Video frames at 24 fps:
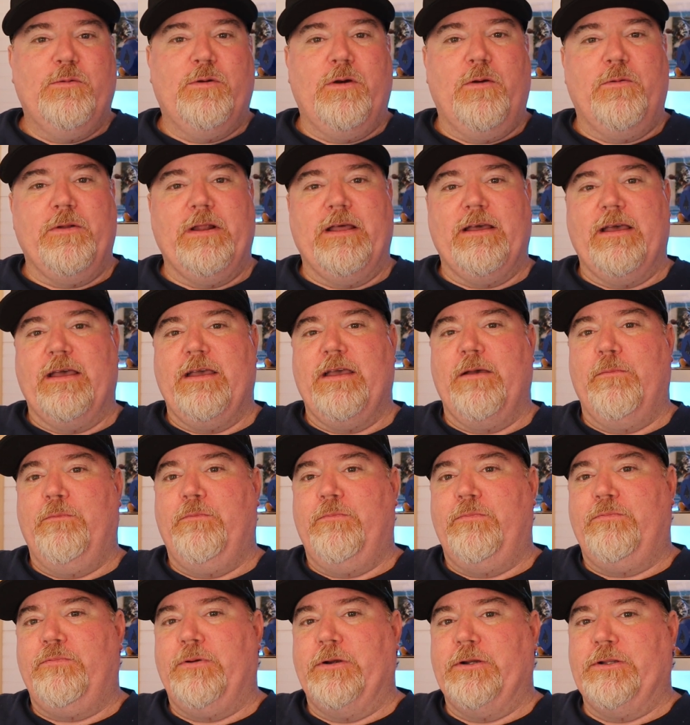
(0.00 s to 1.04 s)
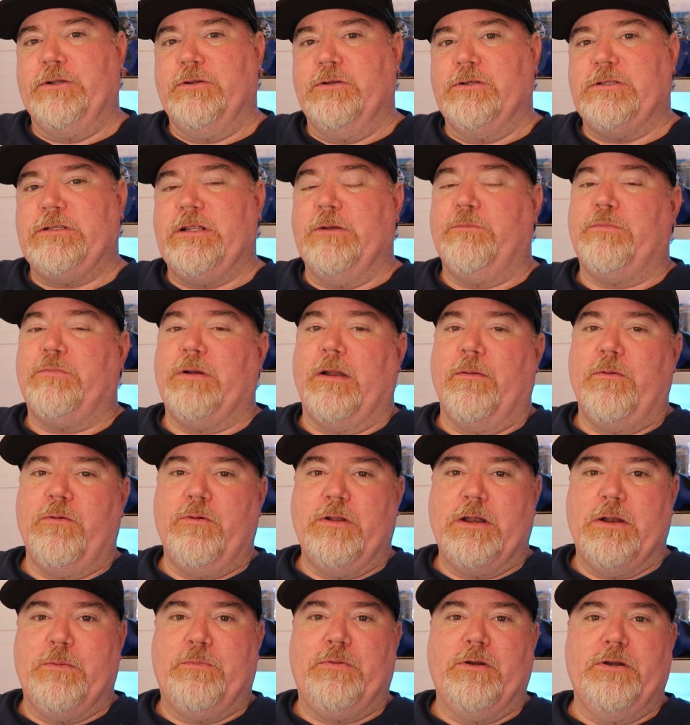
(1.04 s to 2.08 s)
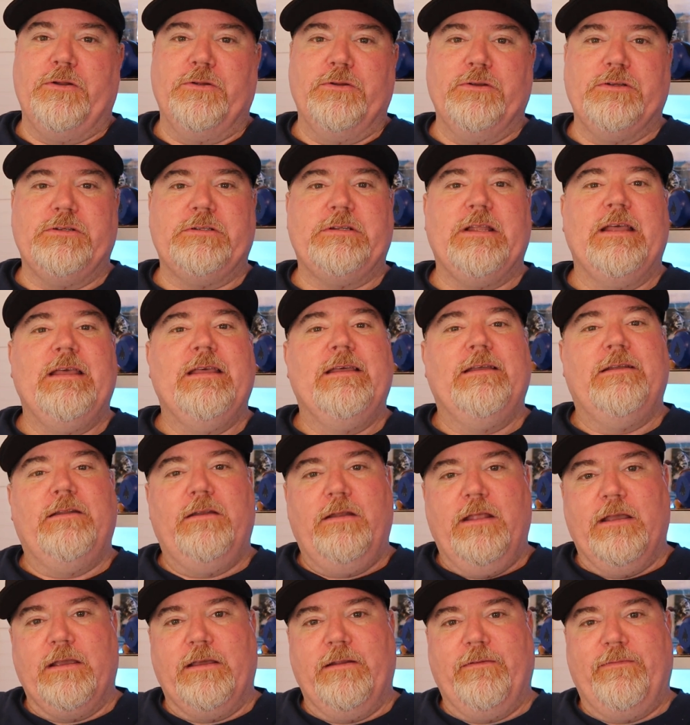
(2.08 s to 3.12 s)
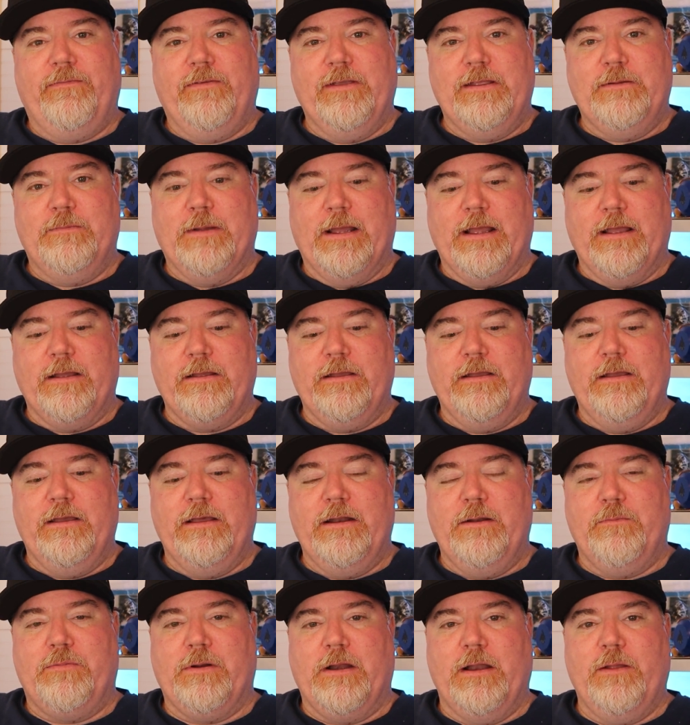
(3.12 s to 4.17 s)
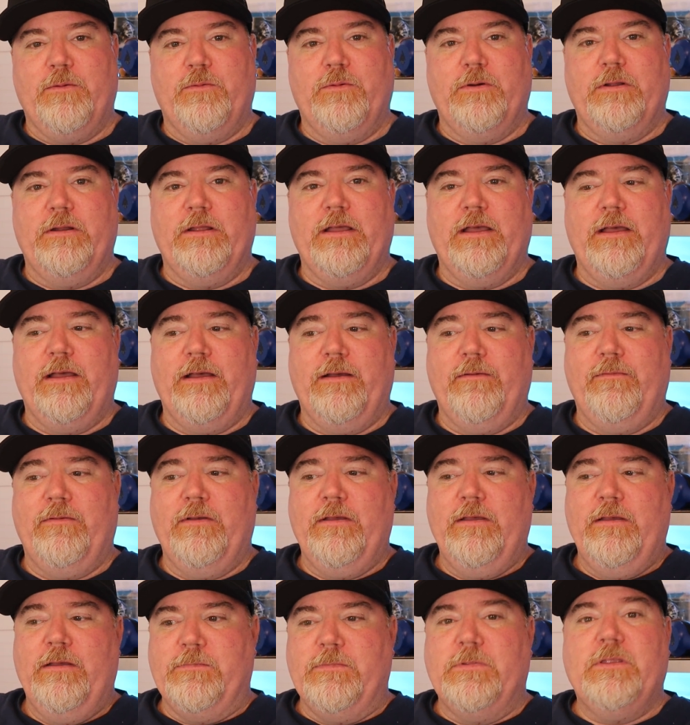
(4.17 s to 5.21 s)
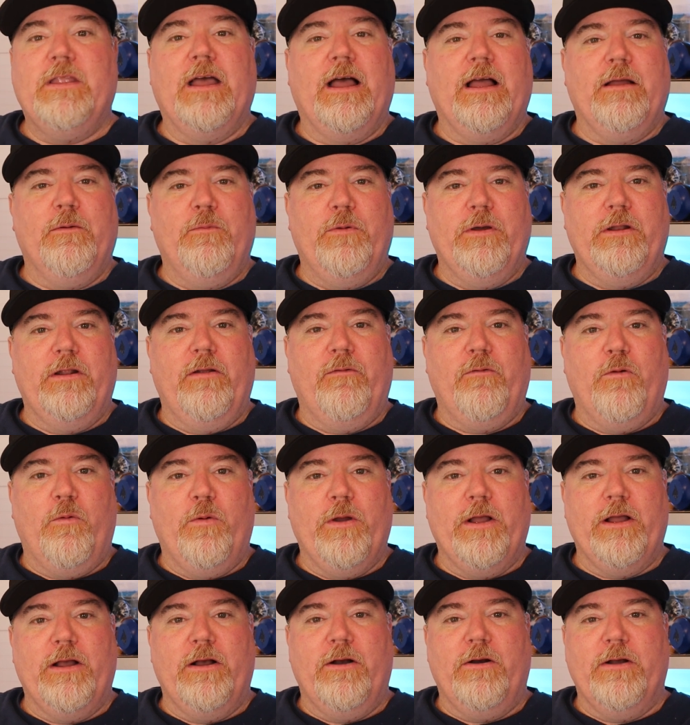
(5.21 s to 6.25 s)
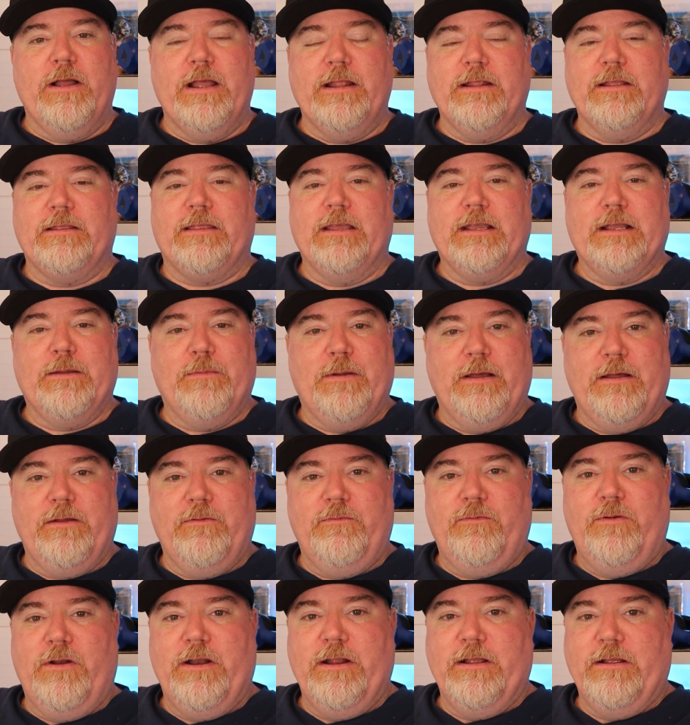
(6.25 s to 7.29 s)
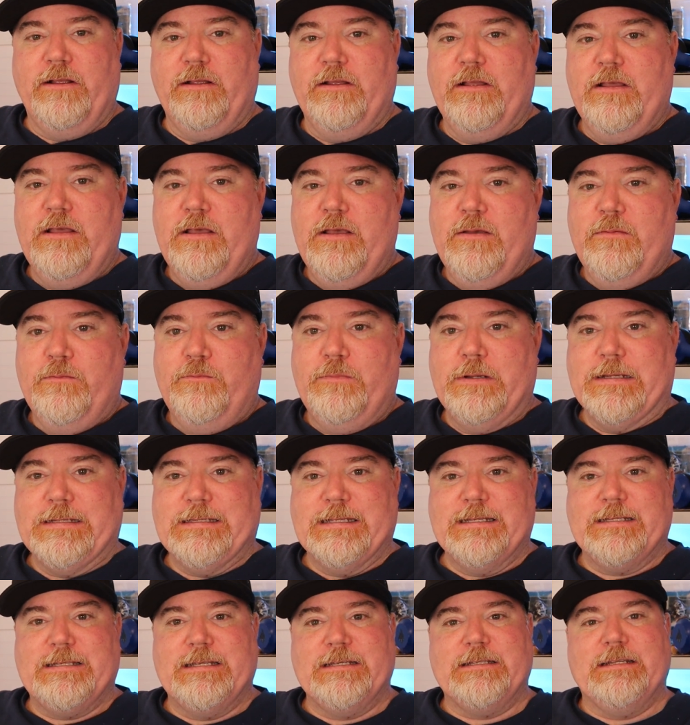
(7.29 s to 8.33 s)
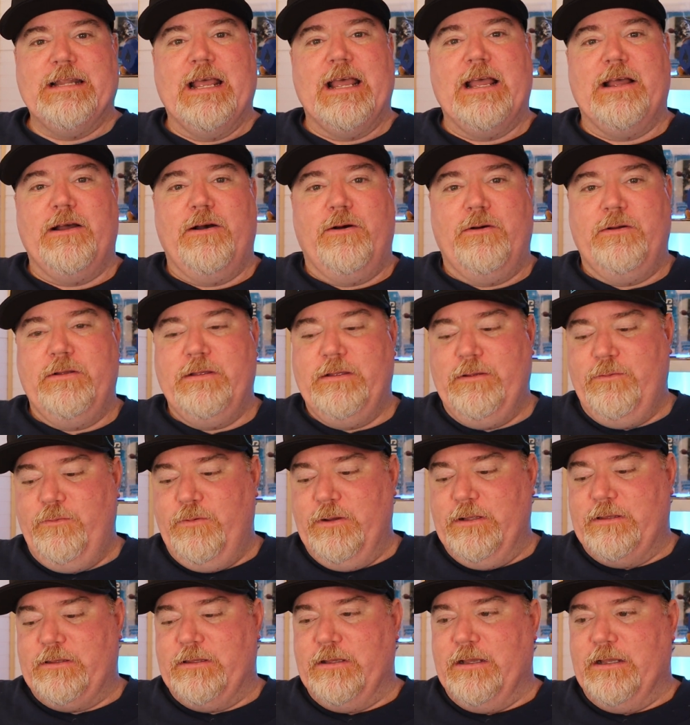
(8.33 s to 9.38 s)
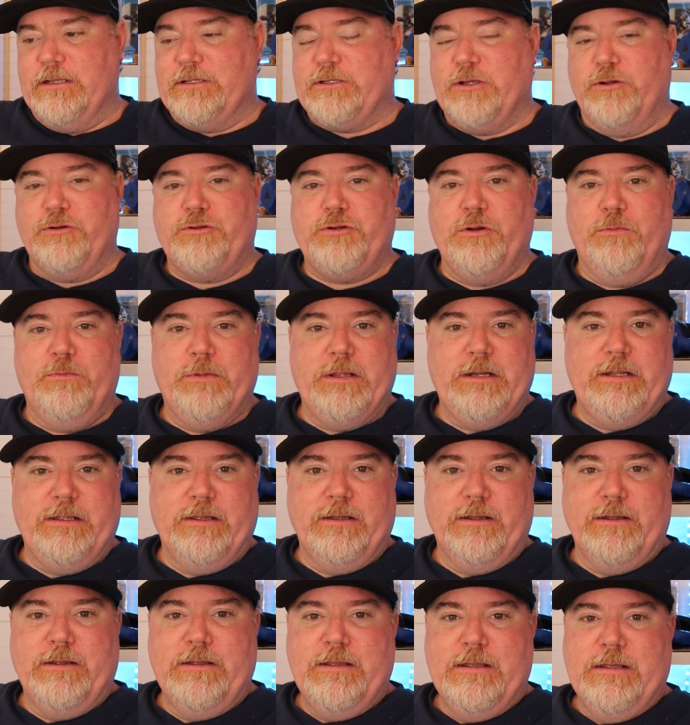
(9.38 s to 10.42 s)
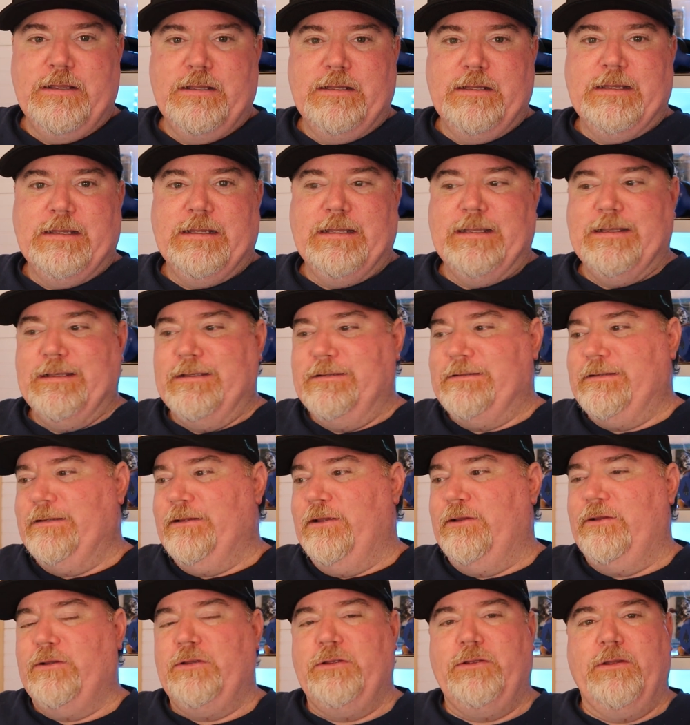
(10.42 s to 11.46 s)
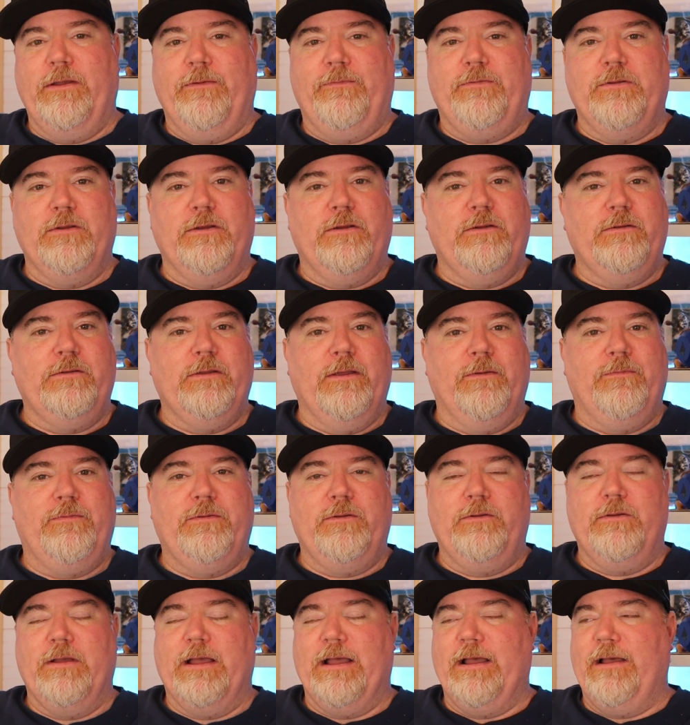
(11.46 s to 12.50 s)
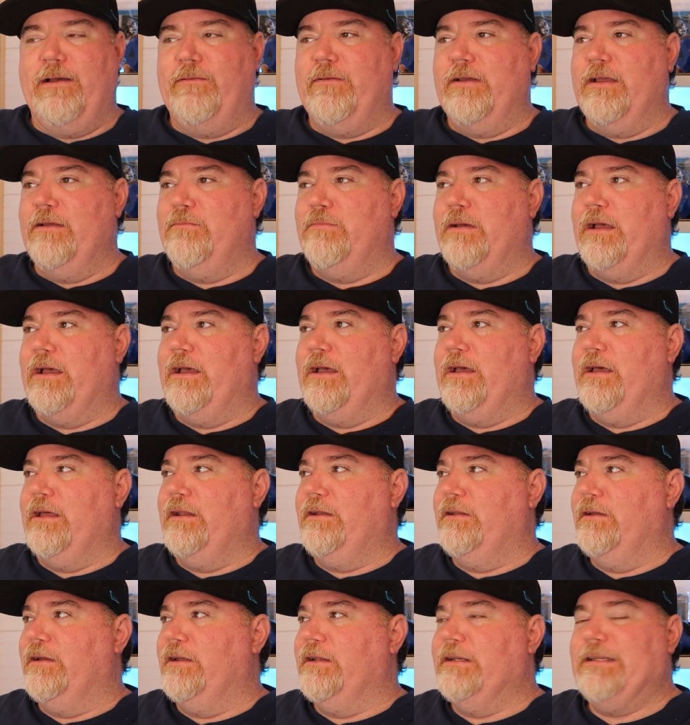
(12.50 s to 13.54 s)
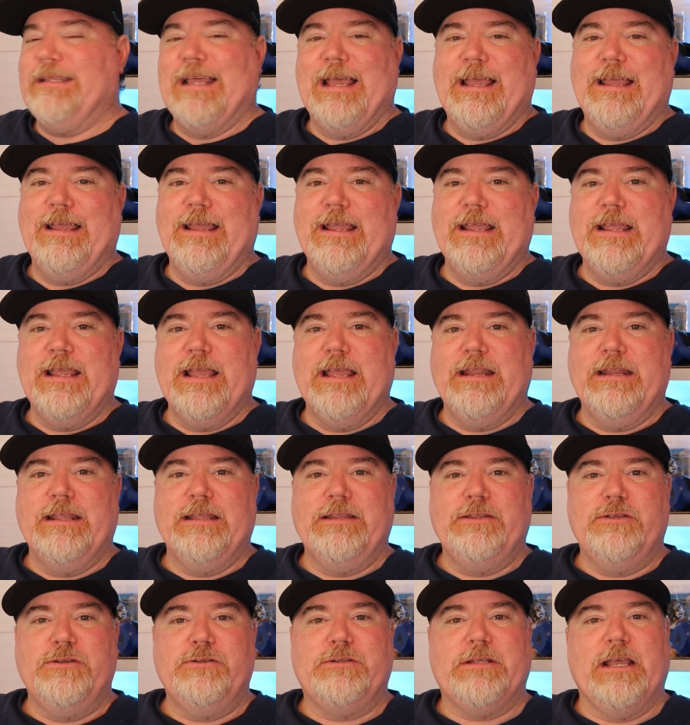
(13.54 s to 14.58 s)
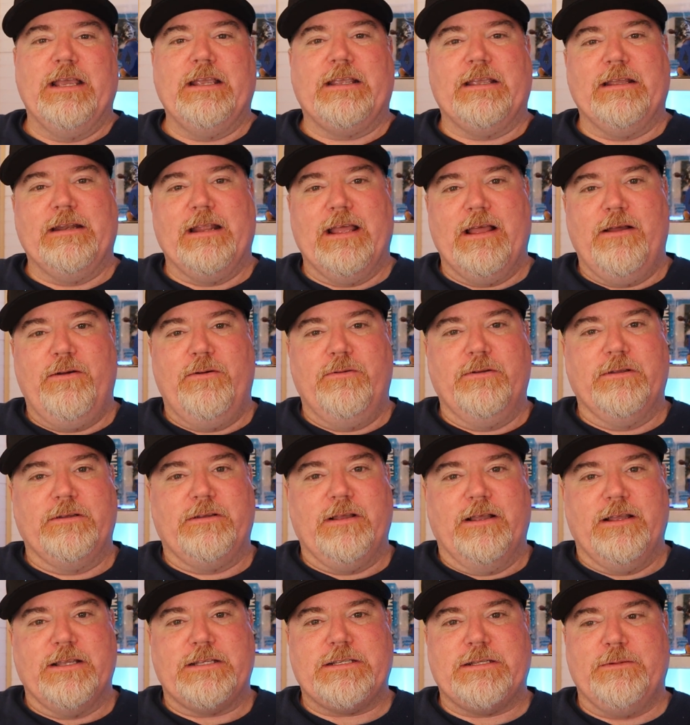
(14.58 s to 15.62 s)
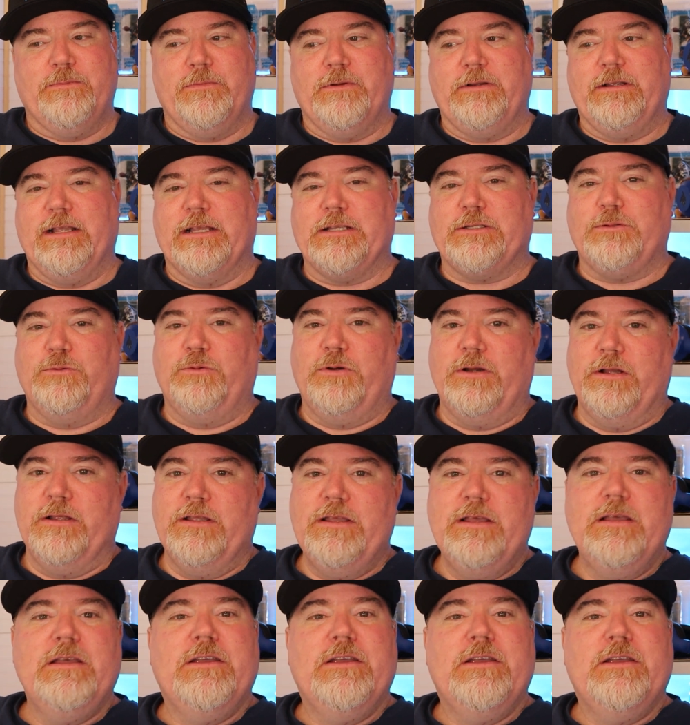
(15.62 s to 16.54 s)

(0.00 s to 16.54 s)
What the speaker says: what would I have produced? It probably would have produced negative feedback, and it probably would have not went over well. And the thing about running businesses now with social media is if you have a bad day and then you take it out on a customer, guess what?